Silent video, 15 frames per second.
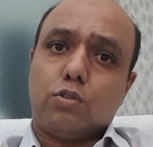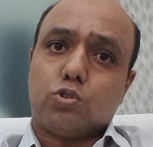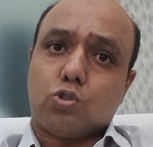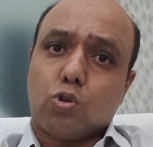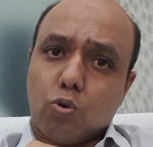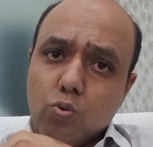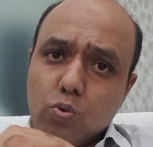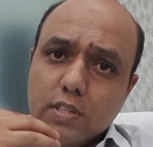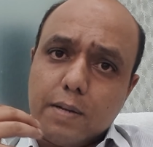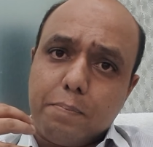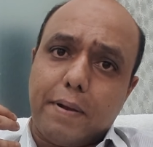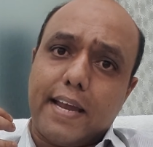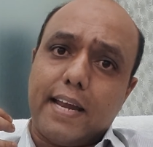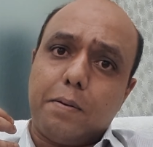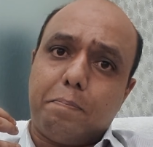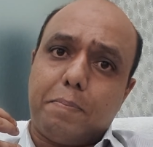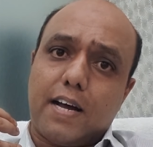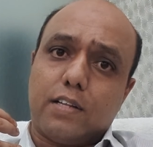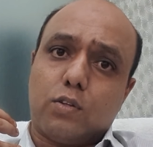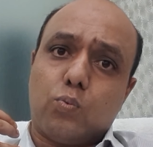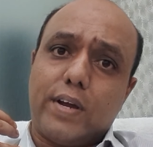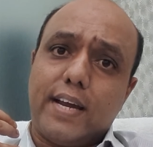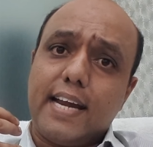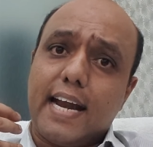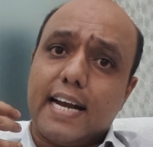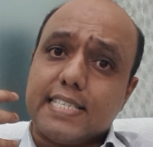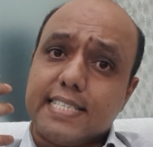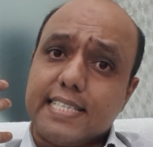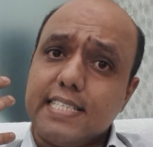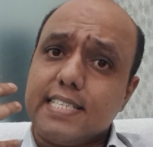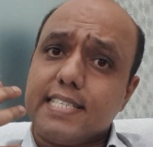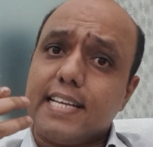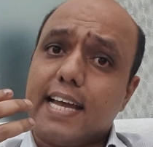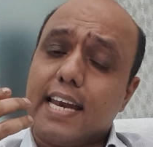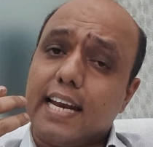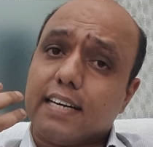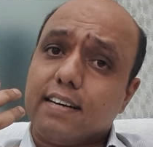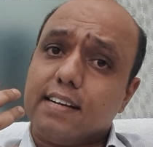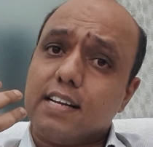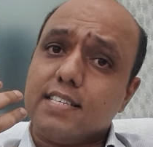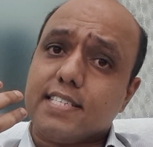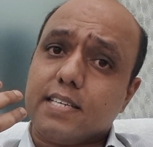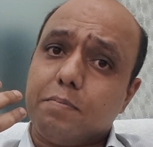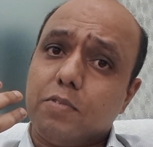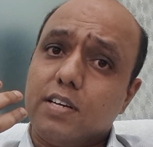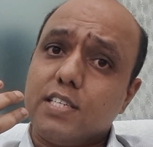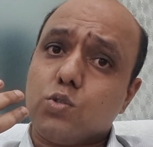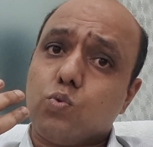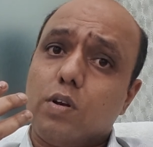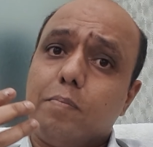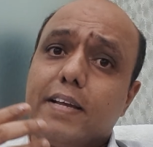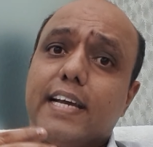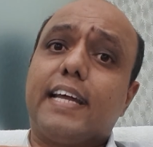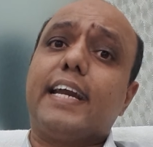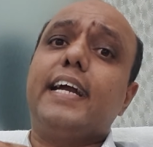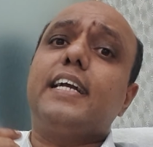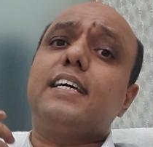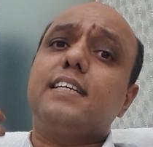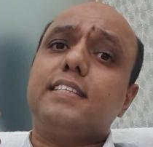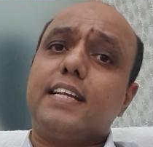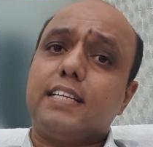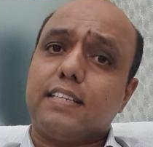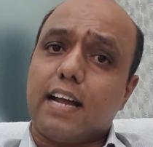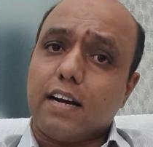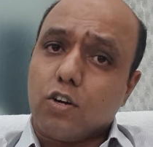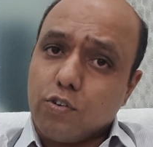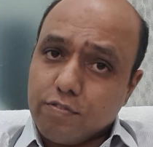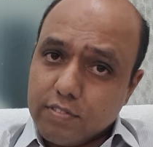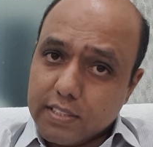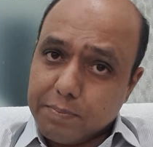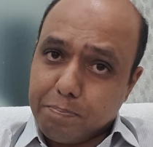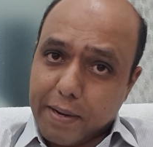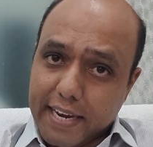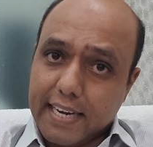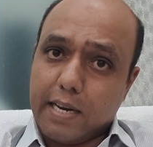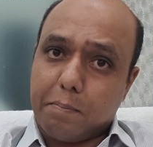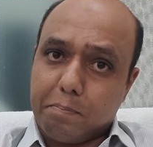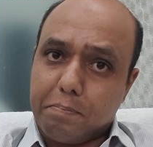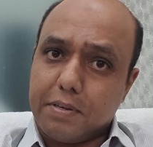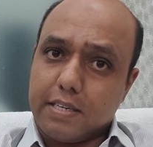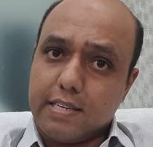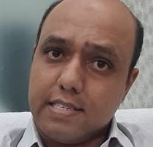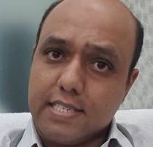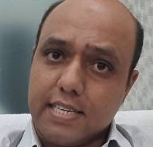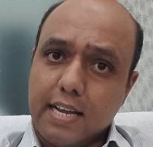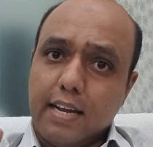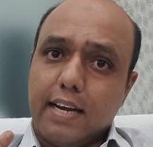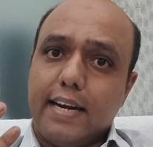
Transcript: through the pain pathway, and since the electrical stimulus will be greater than that of the pain impulse,